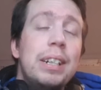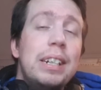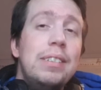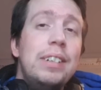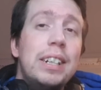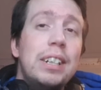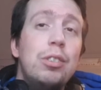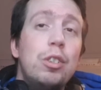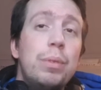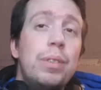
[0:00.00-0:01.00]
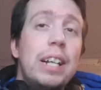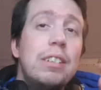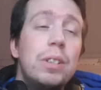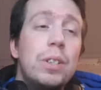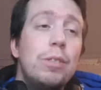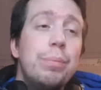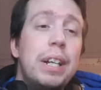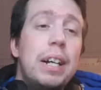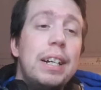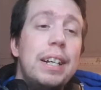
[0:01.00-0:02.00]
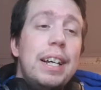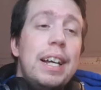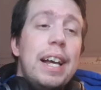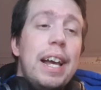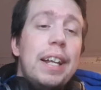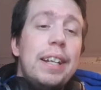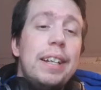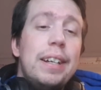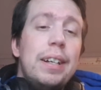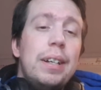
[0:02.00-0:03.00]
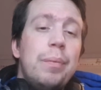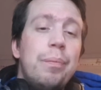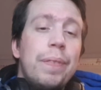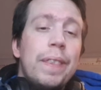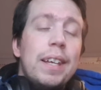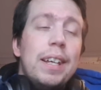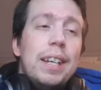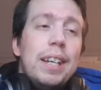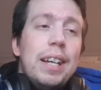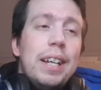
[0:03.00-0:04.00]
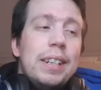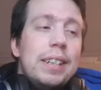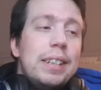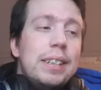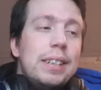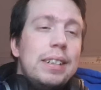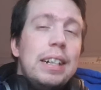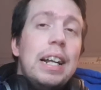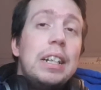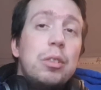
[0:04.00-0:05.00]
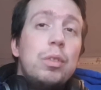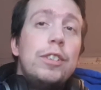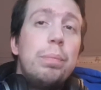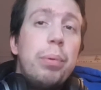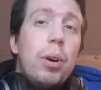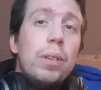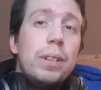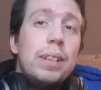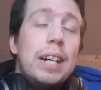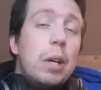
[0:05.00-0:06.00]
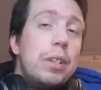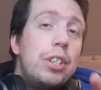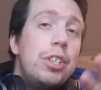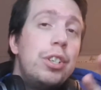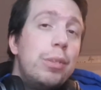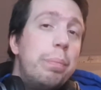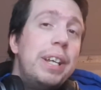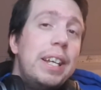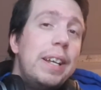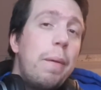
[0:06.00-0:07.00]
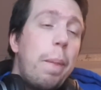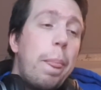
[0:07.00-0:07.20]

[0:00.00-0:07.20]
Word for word: He reacting to Murray's leukemia, and uh, and uh, like respond how it should be.